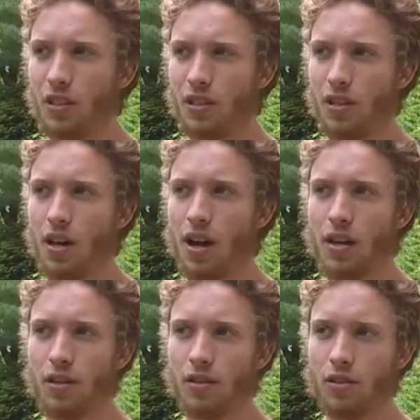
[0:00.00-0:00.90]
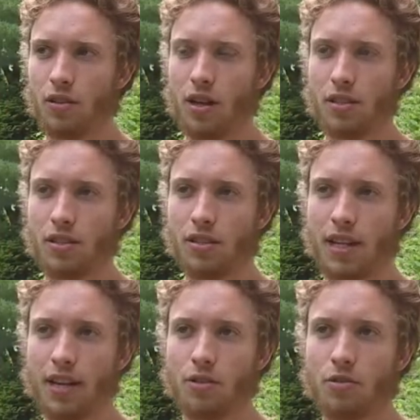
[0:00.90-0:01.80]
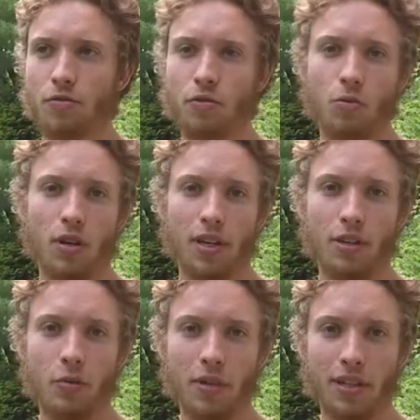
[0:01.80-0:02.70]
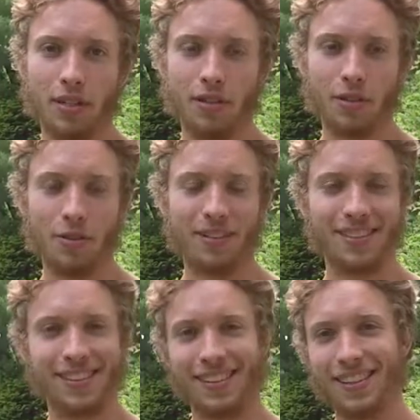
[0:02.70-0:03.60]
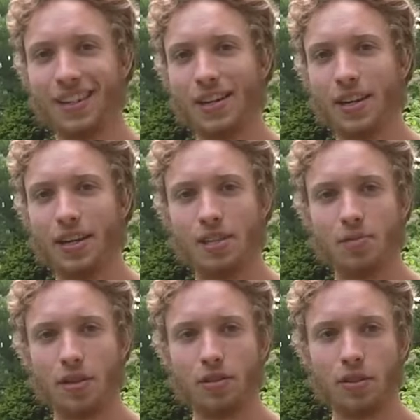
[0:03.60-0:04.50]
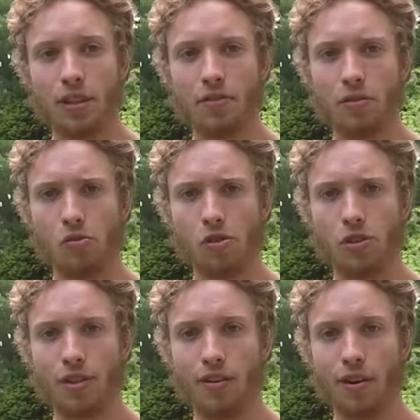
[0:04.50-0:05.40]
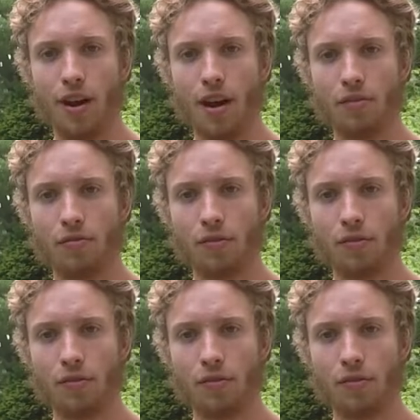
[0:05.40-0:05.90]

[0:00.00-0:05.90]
not standard for what a human can do, especially if they're just starting off.